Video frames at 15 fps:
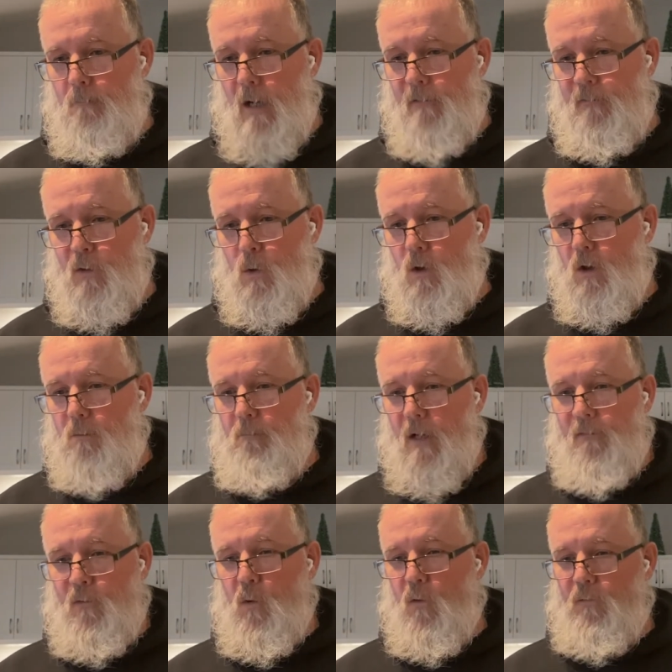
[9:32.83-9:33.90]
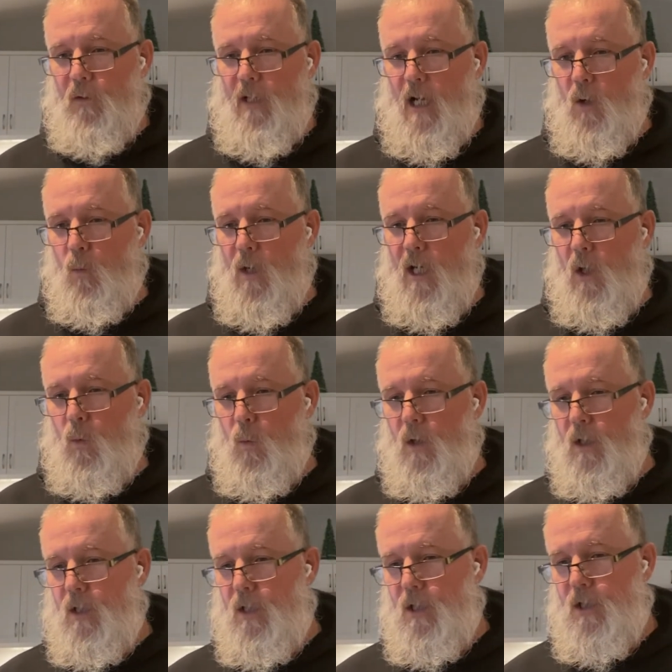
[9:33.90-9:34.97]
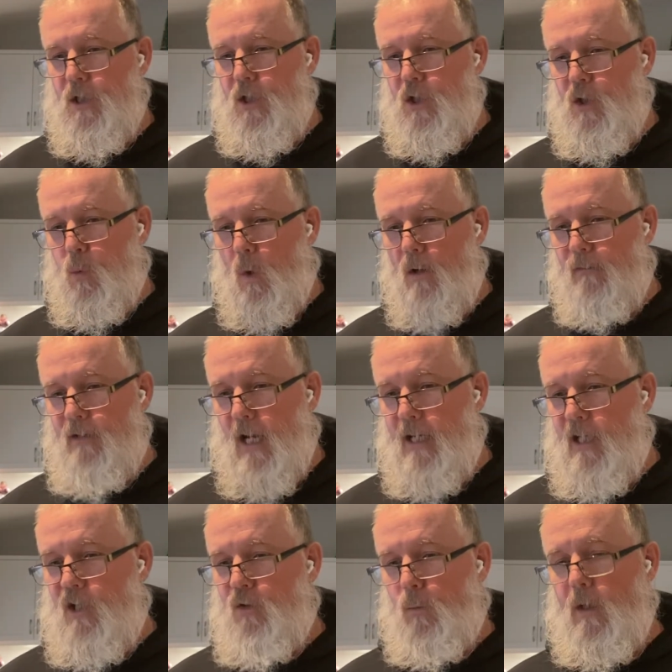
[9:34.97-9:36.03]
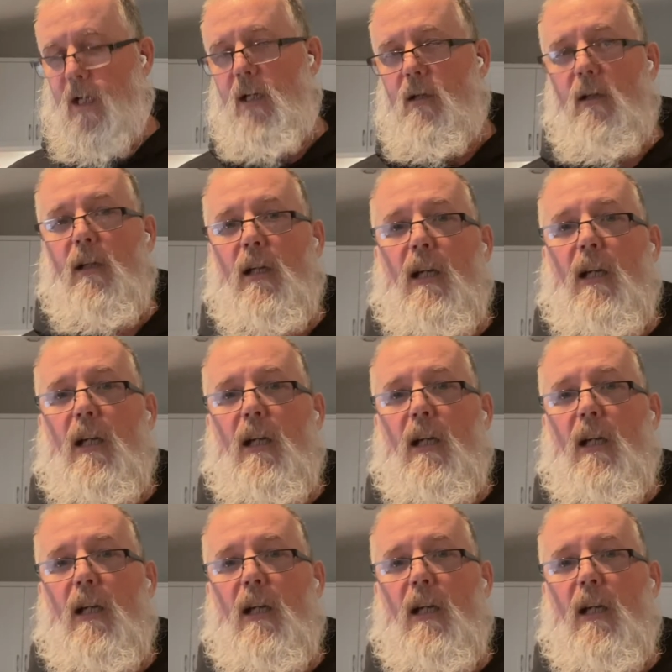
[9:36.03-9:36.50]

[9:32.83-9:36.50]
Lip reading: fuel. My fuel for that week was $12.93.